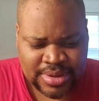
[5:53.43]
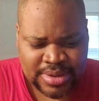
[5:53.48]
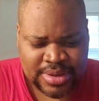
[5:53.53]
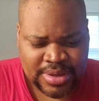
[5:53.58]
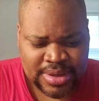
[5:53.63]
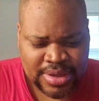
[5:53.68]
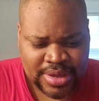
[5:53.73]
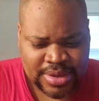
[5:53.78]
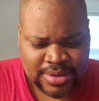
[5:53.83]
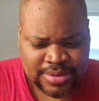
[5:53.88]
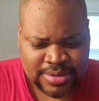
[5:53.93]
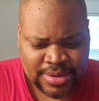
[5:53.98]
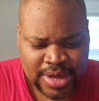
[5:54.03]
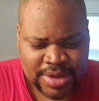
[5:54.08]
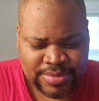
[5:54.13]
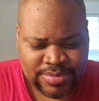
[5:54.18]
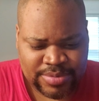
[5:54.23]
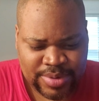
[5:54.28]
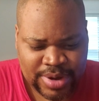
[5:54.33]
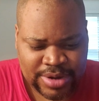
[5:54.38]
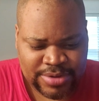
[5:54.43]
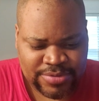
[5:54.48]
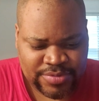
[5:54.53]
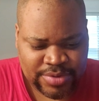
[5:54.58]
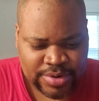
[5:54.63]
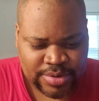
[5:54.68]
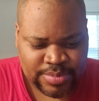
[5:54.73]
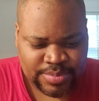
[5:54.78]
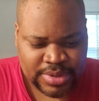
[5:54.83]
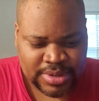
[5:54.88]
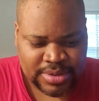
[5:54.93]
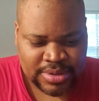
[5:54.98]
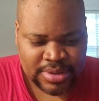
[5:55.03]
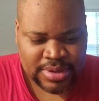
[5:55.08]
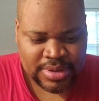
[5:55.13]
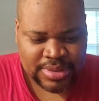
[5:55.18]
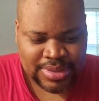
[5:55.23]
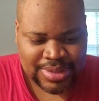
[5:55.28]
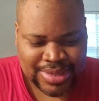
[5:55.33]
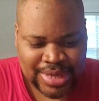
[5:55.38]
And I have it right in front of me.
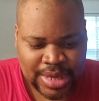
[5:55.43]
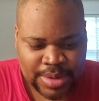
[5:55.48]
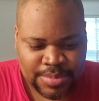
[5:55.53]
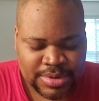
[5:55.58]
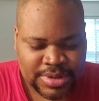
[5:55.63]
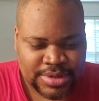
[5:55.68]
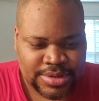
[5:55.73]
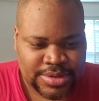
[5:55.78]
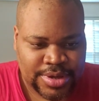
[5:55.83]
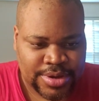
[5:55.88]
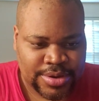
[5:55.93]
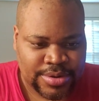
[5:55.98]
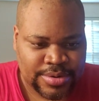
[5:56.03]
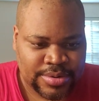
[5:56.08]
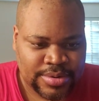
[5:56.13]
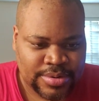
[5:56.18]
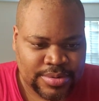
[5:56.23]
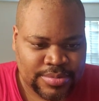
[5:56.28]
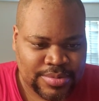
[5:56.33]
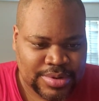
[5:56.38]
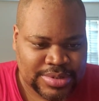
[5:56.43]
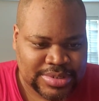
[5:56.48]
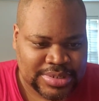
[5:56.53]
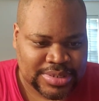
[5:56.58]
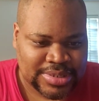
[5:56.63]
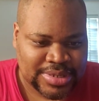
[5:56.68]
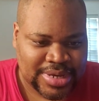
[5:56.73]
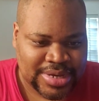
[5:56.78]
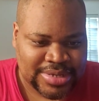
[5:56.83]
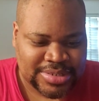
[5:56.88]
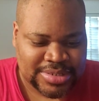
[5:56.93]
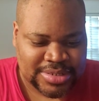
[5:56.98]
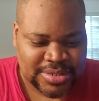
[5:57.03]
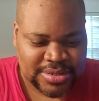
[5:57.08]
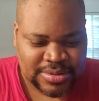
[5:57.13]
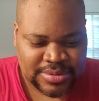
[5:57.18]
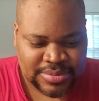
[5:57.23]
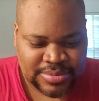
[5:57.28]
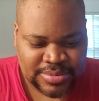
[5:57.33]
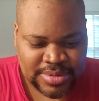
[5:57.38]
The game of the year was in
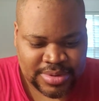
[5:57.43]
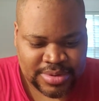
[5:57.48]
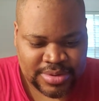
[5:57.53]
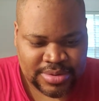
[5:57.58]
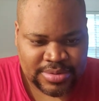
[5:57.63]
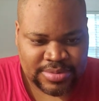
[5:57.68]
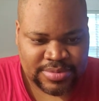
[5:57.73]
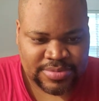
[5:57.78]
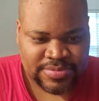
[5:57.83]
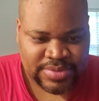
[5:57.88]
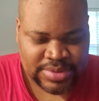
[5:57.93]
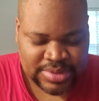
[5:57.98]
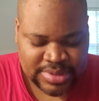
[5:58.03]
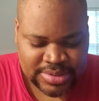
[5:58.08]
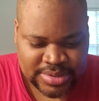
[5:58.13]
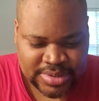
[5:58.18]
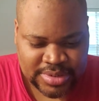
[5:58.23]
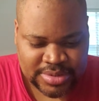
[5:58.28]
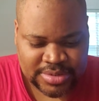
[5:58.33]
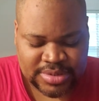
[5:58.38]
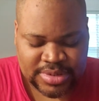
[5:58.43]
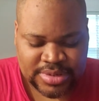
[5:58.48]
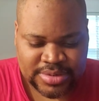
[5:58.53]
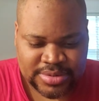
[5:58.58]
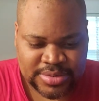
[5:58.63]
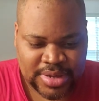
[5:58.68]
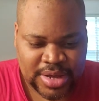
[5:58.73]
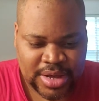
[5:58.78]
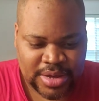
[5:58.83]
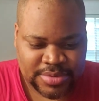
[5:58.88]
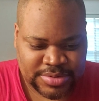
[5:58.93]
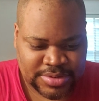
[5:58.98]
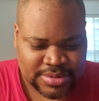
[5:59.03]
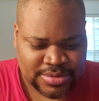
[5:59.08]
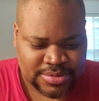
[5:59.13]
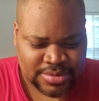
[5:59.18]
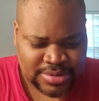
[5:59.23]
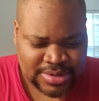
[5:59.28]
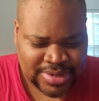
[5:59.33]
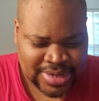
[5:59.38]
1956 season, obviously
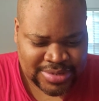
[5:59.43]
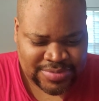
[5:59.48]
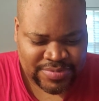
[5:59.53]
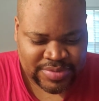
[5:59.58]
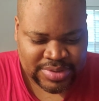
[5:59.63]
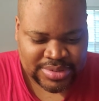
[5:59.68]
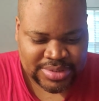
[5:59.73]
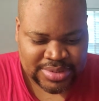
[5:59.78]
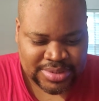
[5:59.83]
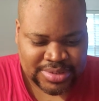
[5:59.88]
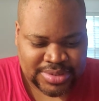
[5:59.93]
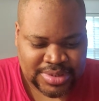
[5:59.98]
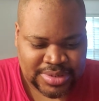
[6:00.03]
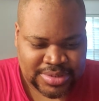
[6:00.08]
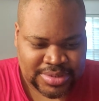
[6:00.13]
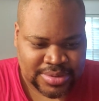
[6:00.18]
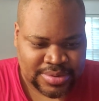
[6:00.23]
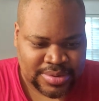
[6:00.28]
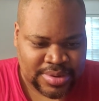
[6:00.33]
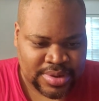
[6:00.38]
during the 1956 season